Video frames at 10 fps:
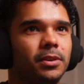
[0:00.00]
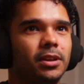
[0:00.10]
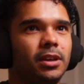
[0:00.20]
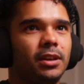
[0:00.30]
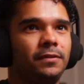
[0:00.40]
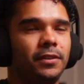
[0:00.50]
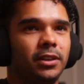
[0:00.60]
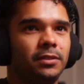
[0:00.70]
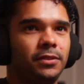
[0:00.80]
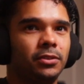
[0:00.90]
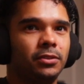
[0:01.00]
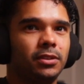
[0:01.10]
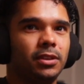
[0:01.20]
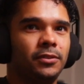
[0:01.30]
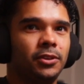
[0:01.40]
if you don't
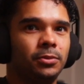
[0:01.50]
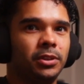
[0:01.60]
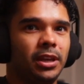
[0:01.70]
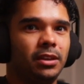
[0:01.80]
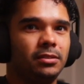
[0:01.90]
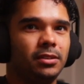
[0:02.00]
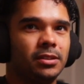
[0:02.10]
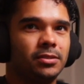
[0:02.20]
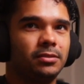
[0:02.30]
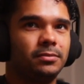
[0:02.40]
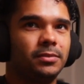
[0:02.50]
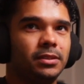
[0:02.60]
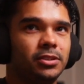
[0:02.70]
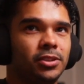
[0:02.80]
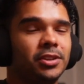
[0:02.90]
want to get as the
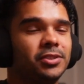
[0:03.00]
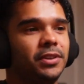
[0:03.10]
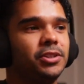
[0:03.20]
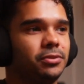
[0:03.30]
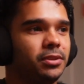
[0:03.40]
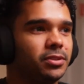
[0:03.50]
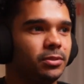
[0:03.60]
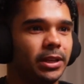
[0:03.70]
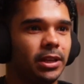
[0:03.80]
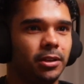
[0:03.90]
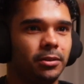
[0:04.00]
chance of injury is way lower.